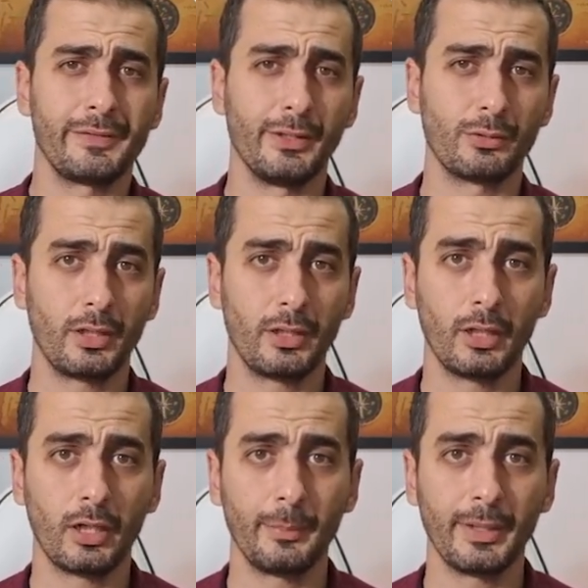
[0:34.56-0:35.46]
The
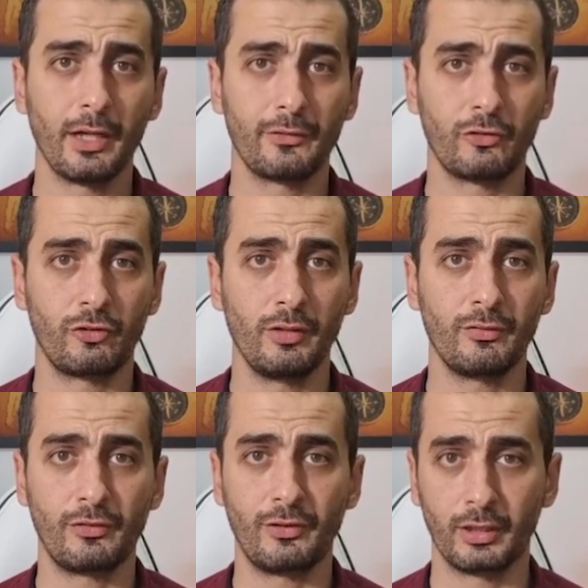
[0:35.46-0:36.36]
Ukrainian army has
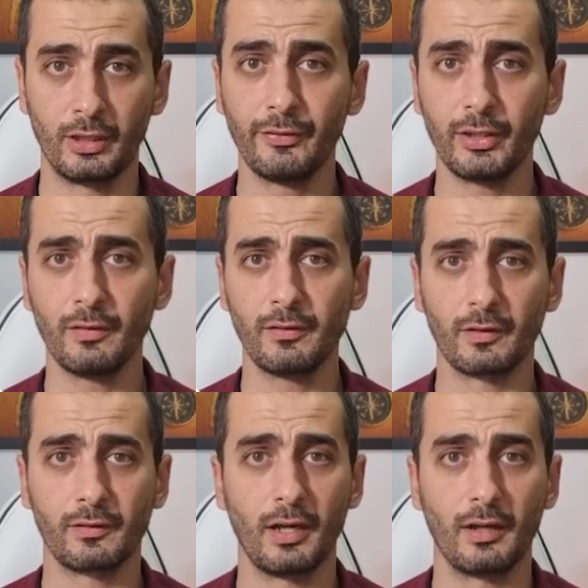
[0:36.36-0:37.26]
achieved significant
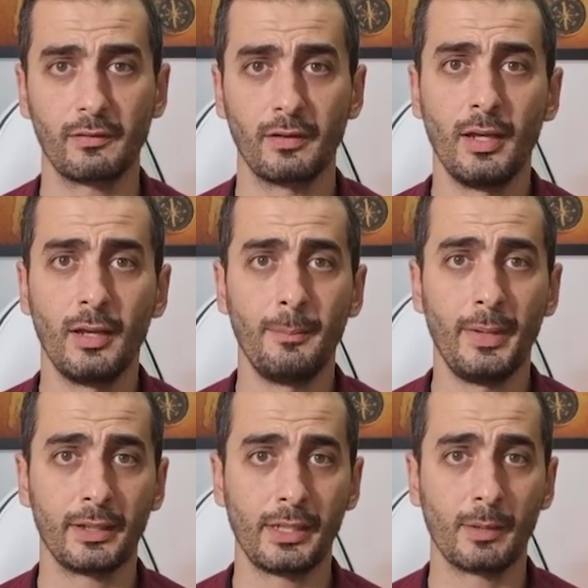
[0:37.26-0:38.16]
success,
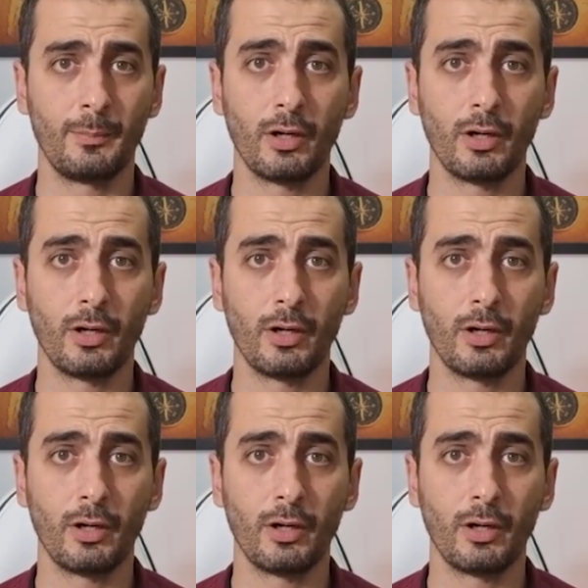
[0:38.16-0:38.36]
making